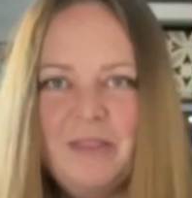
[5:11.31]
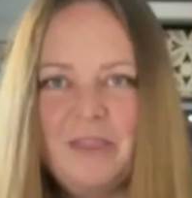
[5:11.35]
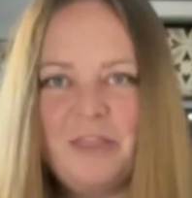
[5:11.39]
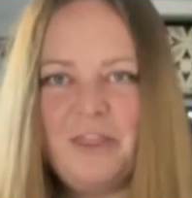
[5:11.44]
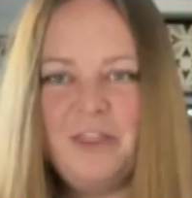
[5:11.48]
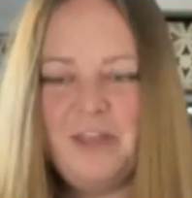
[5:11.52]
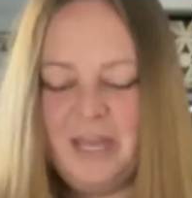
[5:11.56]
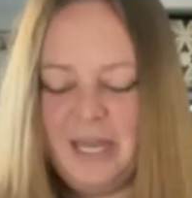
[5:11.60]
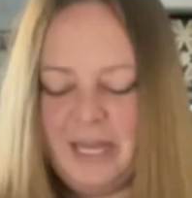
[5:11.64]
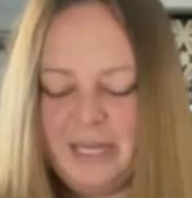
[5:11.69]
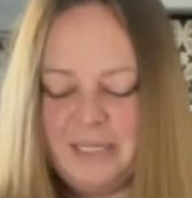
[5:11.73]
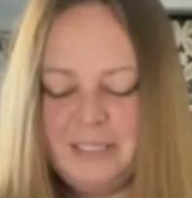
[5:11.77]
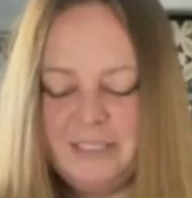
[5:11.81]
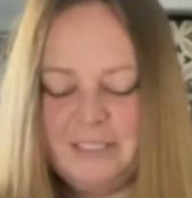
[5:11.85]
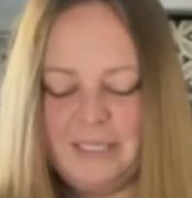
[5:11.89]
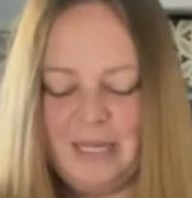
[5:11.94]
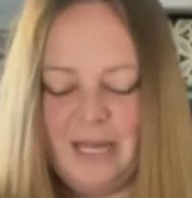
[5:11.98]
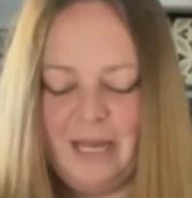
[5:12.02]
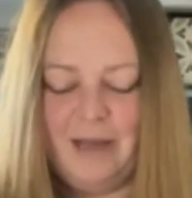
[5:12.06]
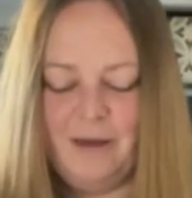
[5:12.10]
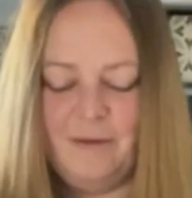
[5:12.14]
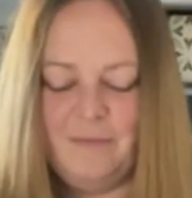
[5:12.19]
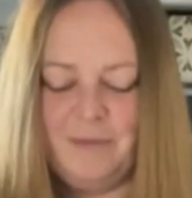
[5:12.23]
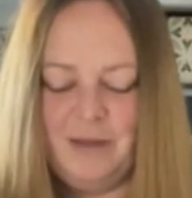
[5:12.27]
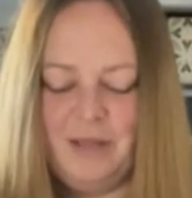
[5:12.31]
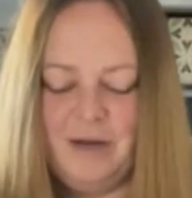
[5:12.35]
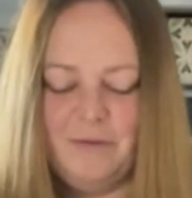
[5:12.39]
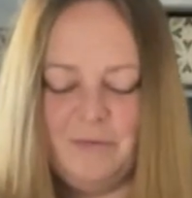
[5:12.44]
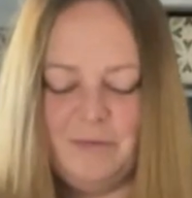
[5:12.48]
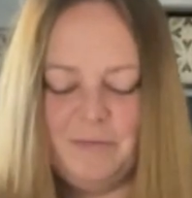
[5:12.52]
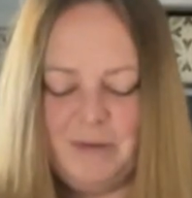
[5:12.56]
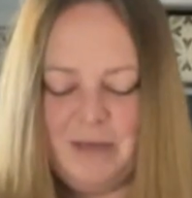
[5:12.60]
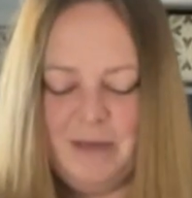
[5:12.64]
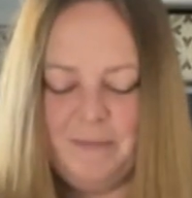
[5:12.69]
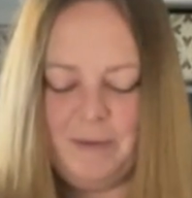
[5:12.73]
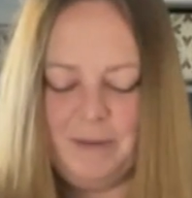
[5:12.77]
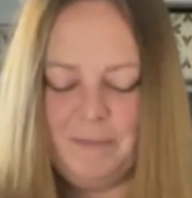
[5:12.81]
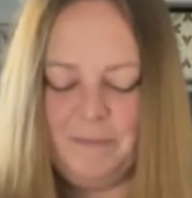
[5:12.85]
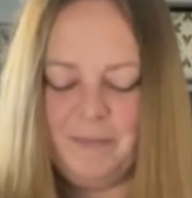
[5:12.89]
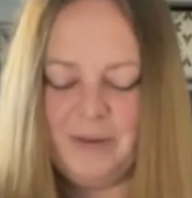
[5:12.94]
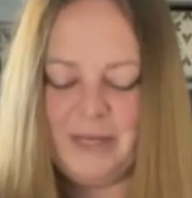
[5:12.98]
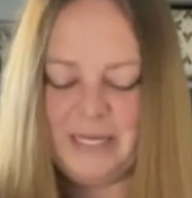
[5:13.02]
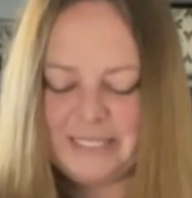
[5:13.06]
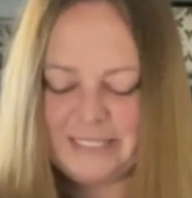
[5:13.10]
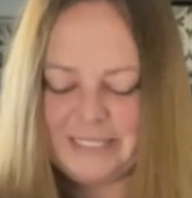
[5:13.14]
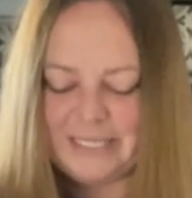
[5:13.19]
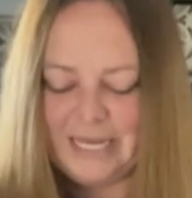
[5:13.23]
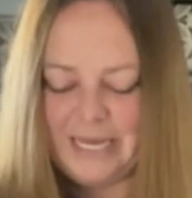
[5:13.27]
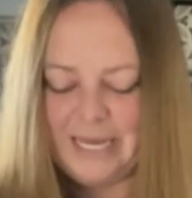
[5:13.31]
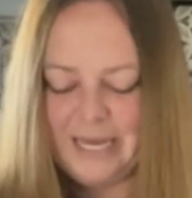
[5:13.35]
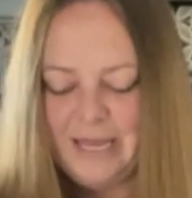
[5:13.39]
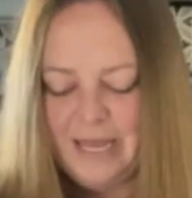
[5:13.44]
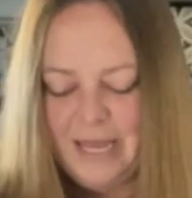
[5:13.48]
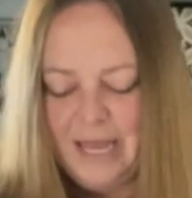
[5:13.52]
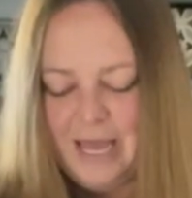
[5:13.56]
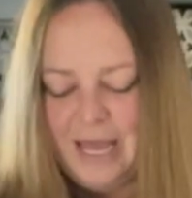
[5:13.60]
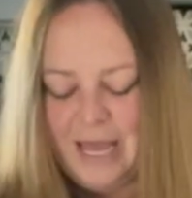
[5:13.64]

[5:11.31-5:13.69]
things, you know, keeping busy,